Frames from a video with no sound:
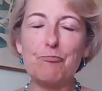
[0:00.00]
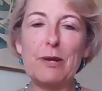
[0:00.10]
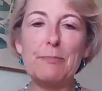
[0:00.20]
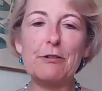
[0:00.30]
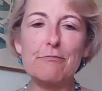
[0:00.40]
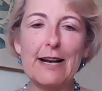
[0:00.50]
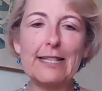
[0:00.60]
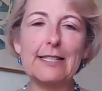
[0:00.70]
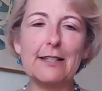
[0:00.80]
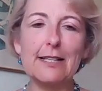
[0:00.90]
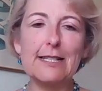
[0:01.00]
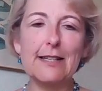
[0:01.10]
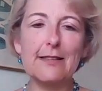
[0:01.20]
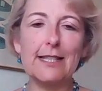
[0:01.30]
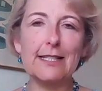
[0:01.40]
People are
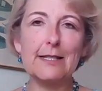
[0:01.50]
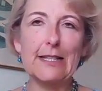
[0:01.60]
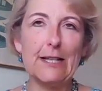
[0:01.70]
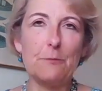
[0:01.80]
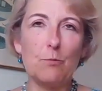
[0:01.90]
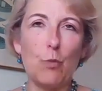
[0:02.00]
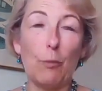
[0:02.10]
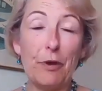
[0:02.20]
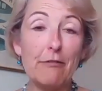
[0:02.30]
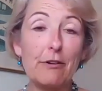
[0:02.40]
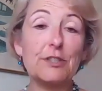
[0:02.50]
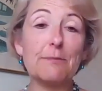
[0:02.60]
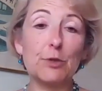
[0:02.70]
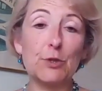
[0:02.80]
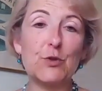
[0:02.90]
recognizing that while periodic
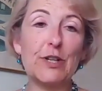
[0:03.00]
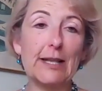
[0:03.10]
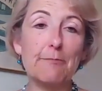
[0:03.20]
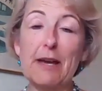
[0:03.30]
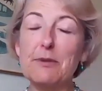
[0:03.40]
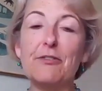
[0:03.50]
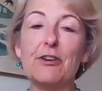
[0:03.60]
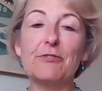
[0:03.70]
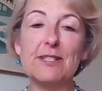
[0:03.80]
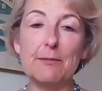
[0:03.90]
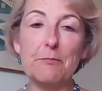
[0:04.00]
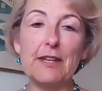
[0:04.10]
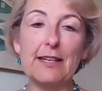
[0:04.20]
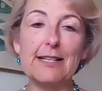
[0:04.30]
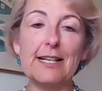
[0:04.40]
monitoring may be fine for some
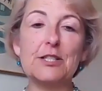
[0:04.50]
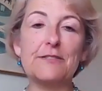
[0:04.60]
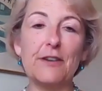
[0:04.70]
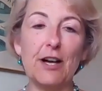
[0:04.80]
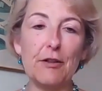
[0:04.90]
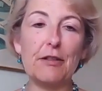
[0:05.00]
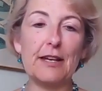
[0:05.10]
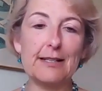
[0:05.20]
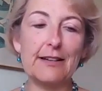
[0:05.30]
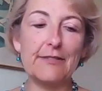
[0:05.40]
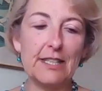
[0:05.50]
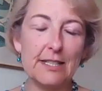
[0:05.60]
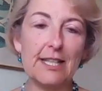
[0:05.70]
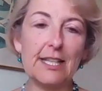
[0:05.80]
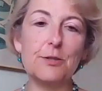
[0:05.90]
things, actually for other things, having
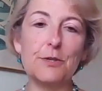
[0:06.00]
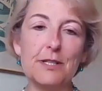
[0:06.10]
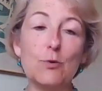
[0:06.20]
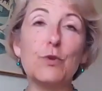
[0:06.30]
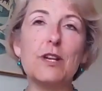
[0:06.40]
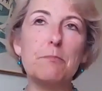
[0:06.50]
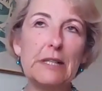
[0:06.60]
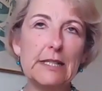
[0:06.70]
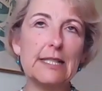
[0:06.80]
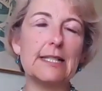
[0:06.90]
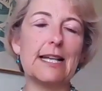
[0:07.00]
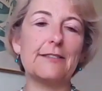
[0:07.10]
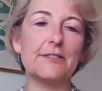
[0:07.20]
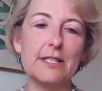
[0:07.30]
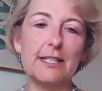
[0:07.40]
continuous, or the ability to
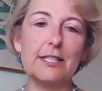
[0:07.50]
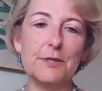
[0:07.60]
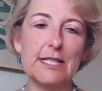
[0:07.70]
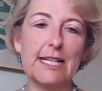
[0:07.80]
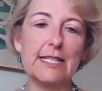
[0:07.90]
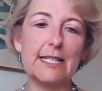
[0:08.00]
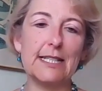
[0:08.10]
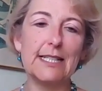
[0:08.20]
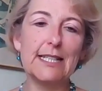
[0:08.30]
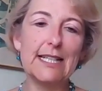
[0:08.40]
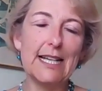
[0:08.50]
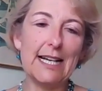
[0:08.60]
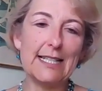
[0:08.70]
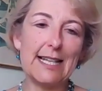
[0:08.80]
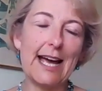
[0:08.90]
have continuous data
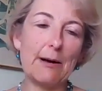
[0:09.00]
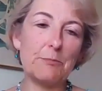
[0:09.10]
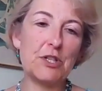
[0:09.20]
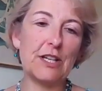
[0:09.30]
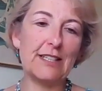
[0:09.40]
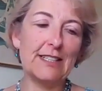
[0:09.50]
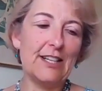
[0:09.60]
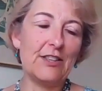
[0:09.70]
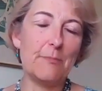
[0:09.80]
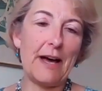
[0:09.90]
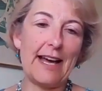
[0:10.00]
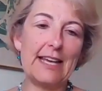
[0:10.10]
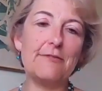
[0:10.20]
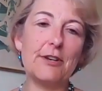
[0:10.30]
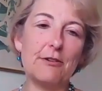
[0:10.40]
and to capture the
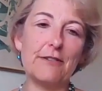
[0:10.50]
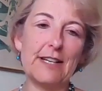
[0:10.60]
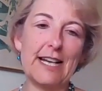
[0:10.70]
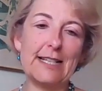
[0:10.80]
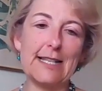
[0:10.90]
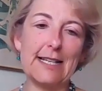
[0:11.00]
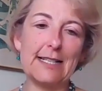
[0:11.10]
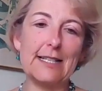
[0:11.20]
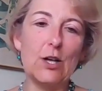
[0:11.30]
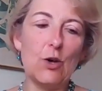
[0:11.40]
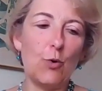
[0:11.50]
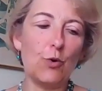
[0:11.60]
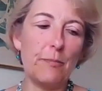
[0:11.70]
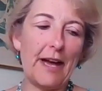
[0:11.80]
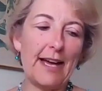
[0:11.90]
behavior of an asset, or
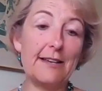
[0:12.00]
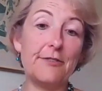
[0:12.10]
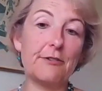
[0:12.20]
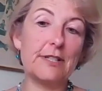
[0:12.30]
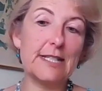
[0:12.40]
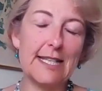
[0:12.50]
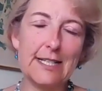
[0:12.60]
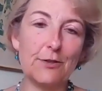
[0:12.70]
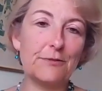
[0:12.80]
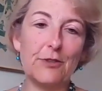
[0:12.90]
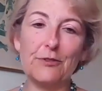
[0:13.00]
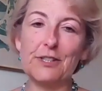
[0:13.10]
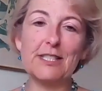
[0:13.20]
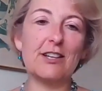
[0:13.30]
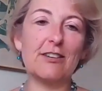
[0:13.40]
the behavior indeed of an
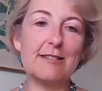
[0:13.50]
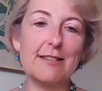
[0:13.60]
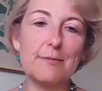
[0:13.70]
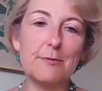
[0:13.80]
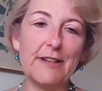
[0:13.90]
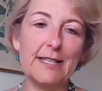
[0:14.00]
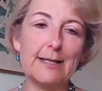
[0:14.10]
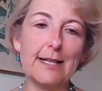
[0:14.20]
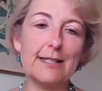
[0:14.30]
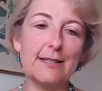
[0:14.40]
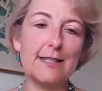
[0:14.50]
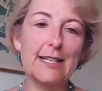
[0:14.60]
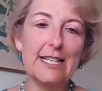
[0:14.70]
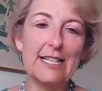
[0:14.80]
entire system of assets,